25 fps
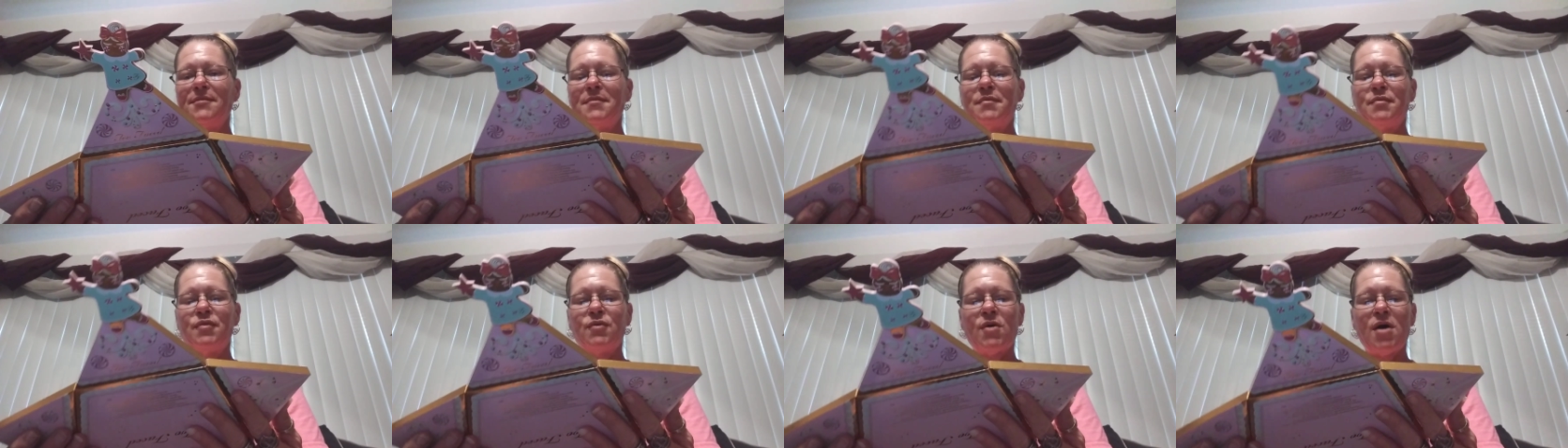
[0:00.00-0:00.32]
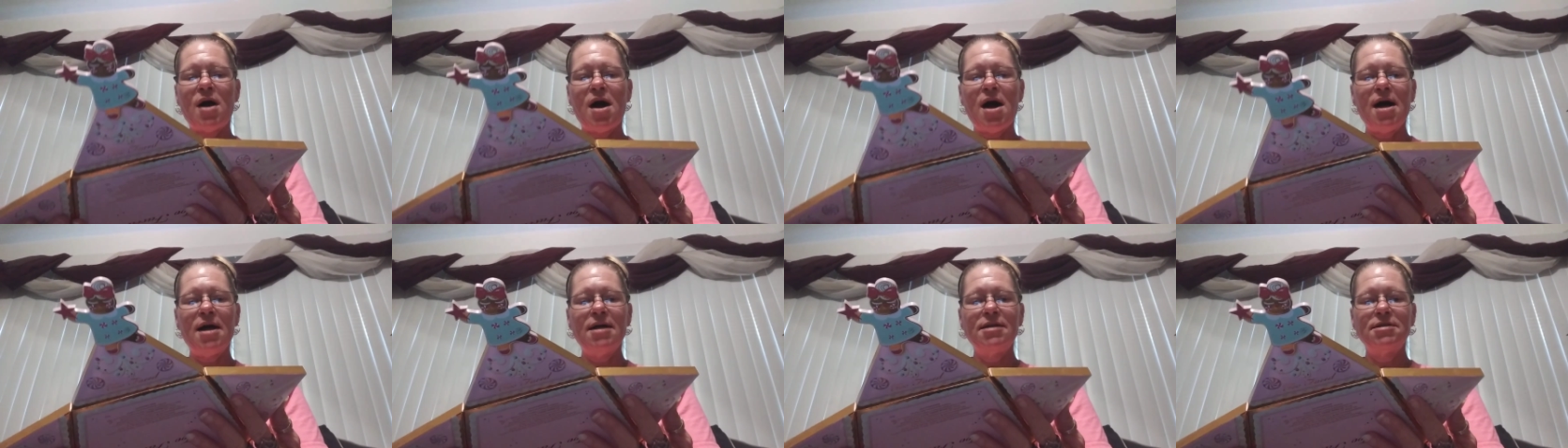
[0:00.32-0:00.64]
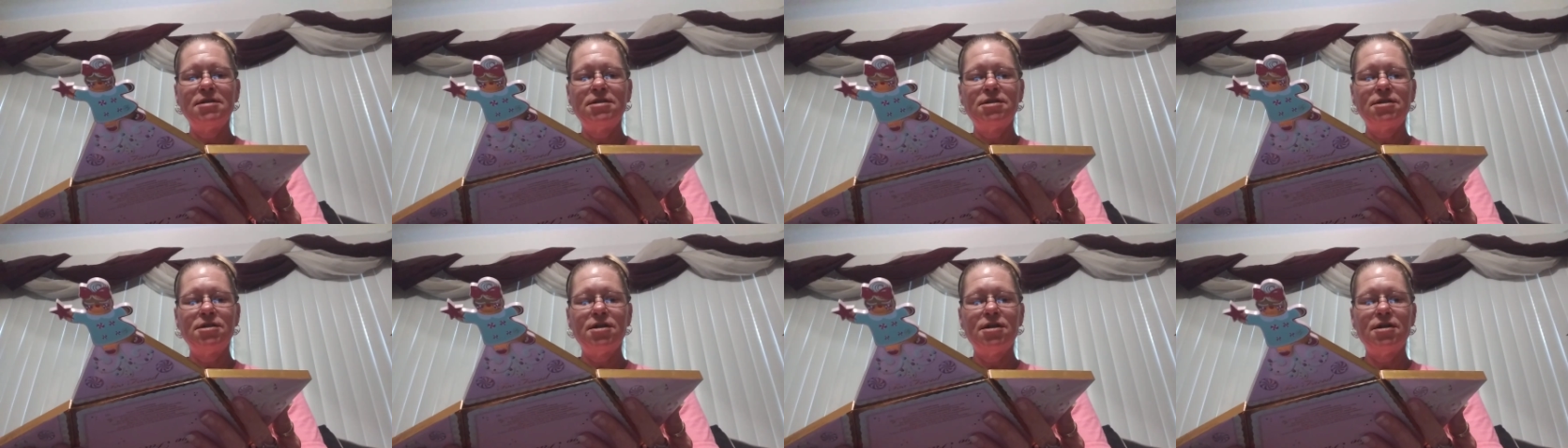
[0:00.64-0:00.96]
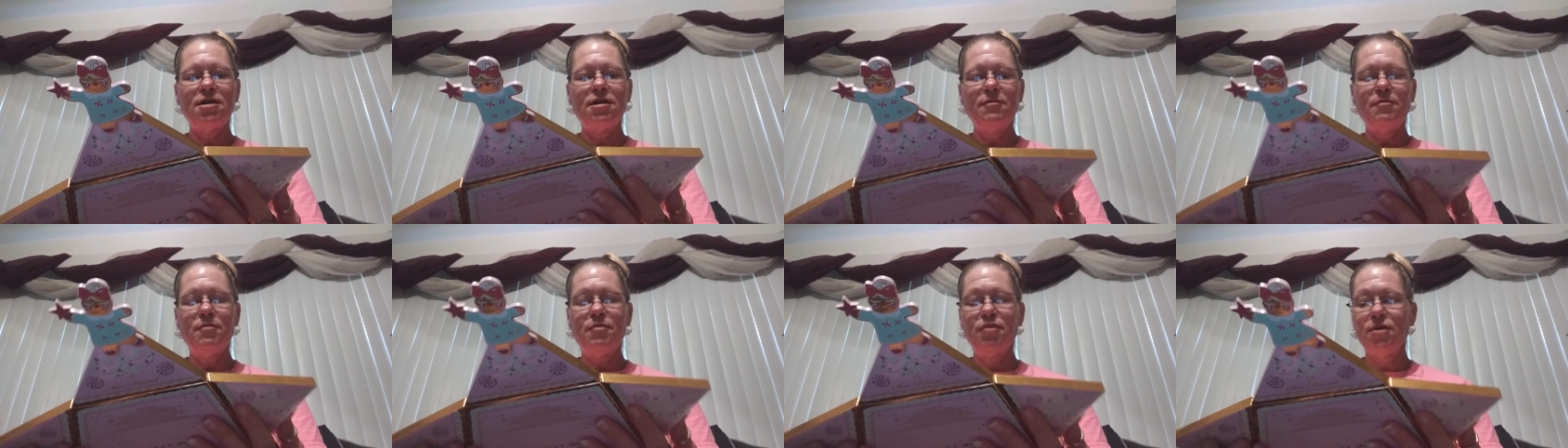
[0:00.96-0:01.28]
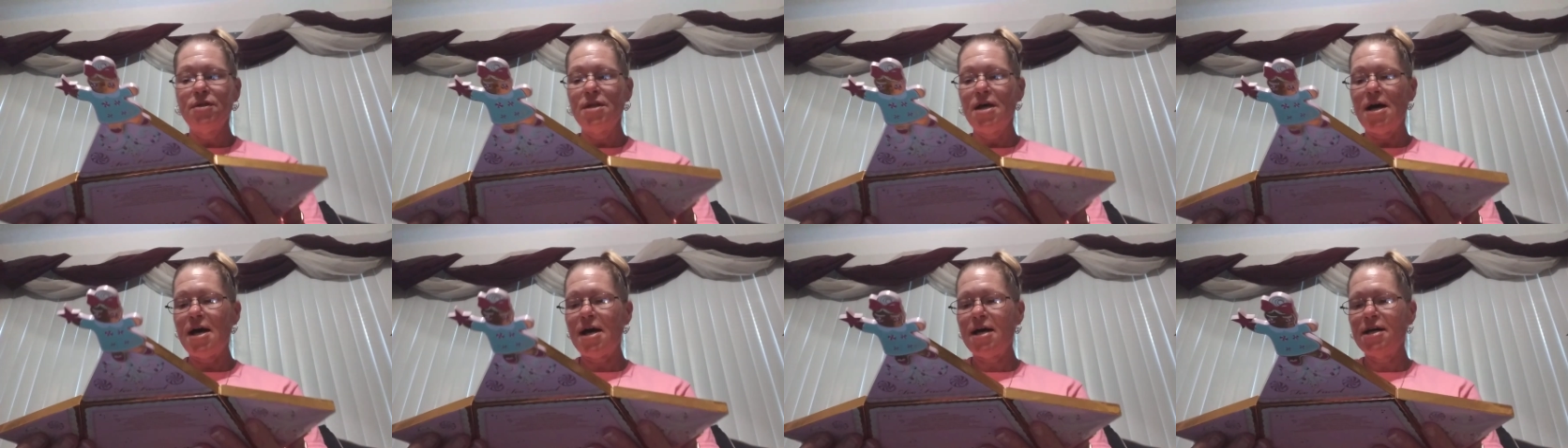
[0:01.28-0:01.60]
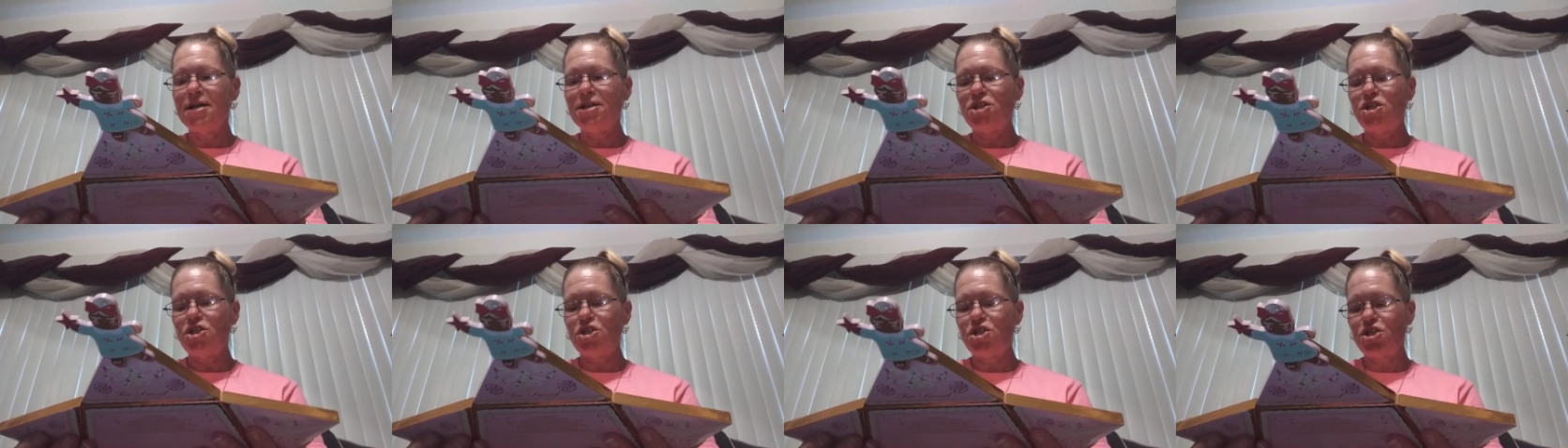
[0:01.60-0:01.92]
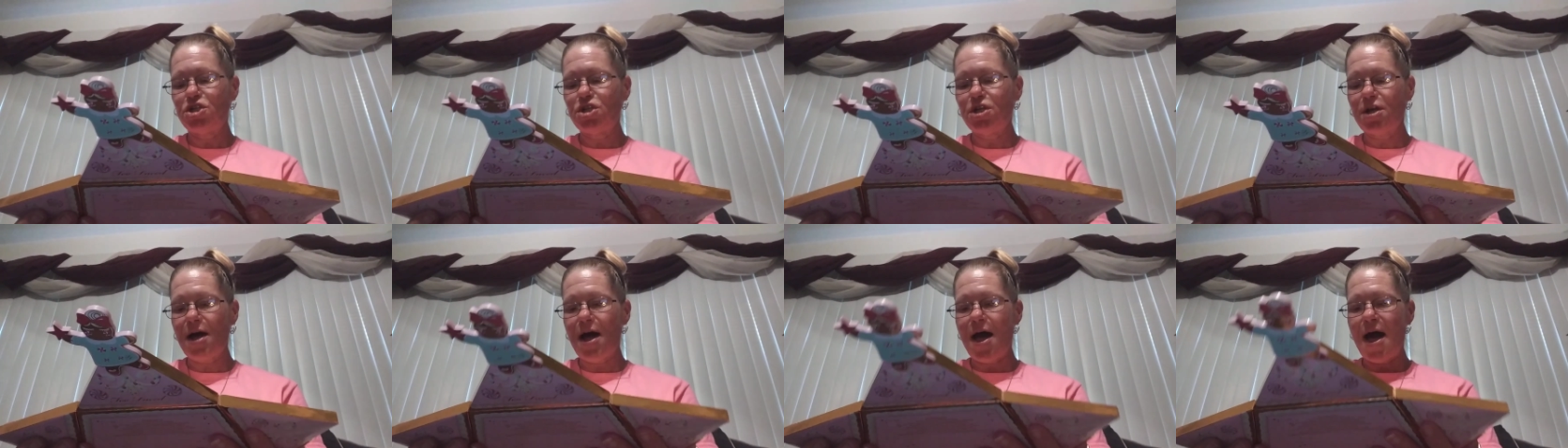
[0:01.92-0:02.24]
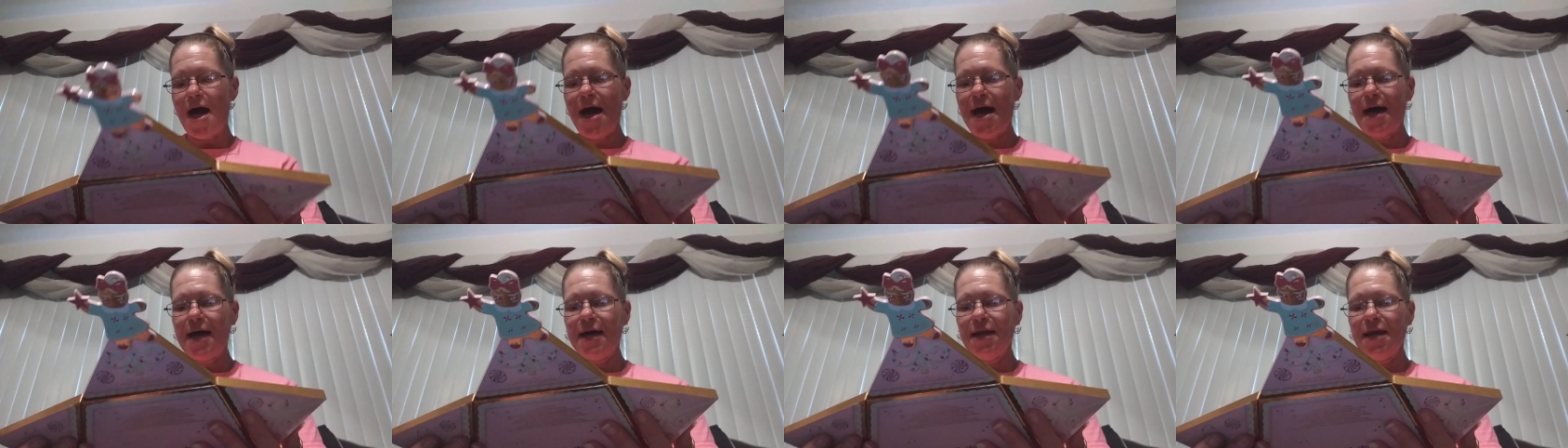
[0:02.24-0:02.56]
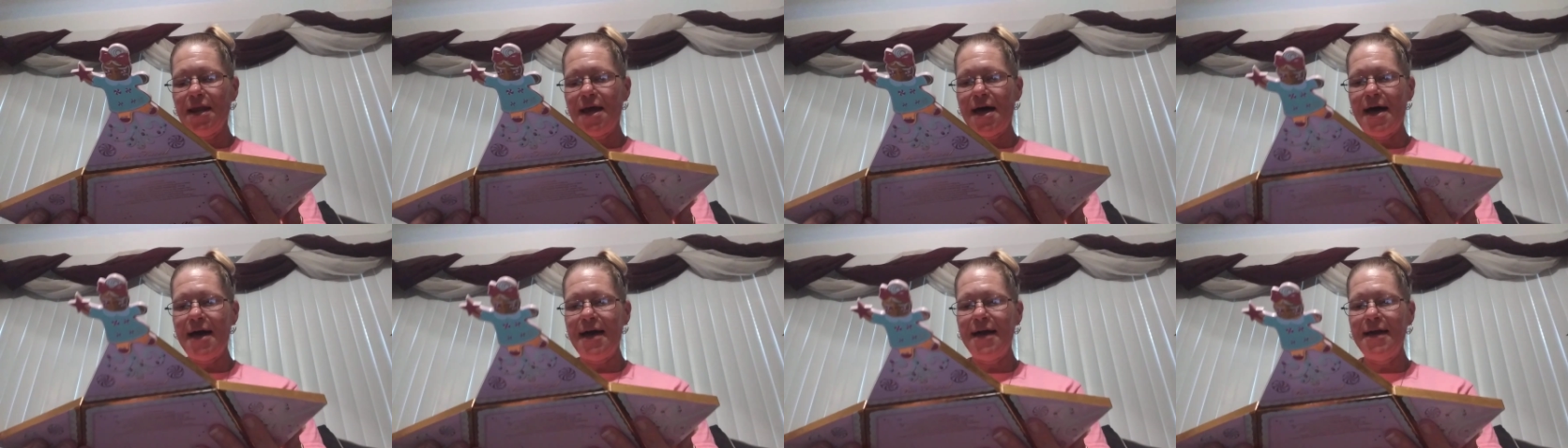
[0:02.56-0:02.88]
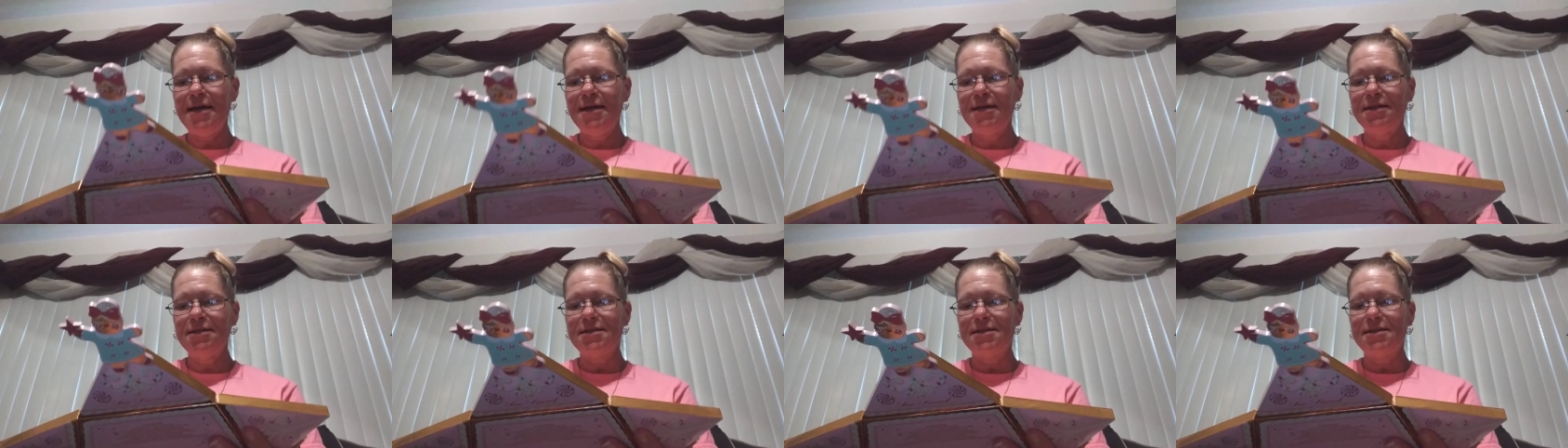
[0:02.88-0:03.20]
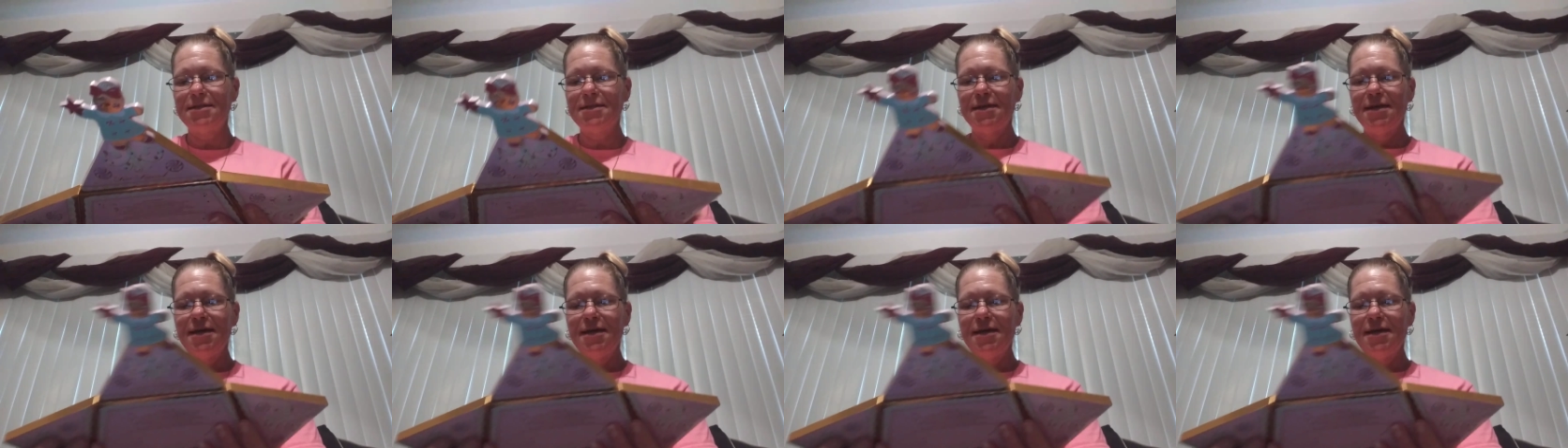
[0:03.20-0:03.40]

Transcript: bronzer, blush, highlight,